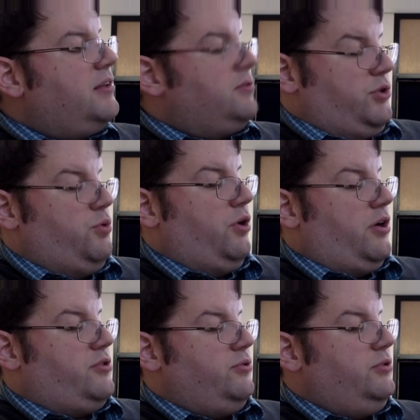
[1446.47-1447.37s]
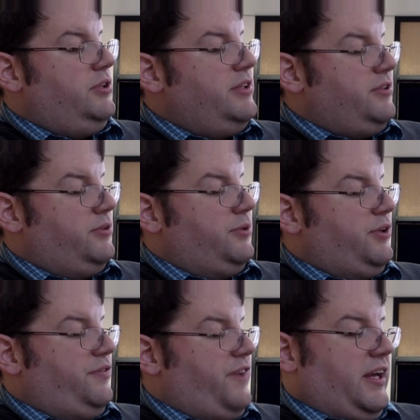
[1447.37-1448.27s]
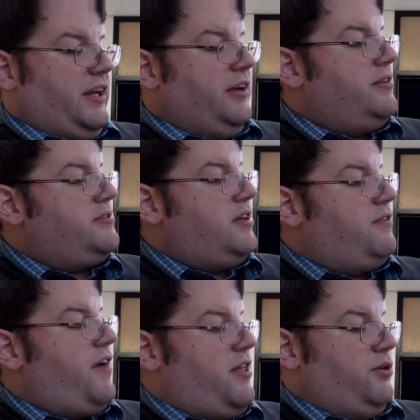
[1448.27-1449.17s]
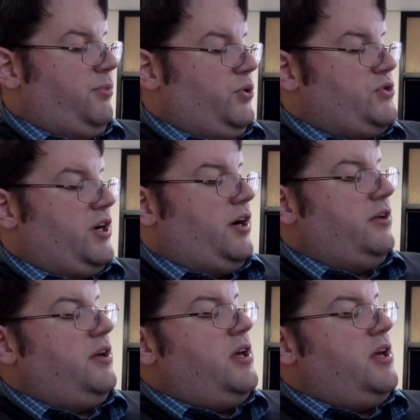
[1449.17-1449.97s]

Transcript: You are too little, Wolfie, said Father Mozart.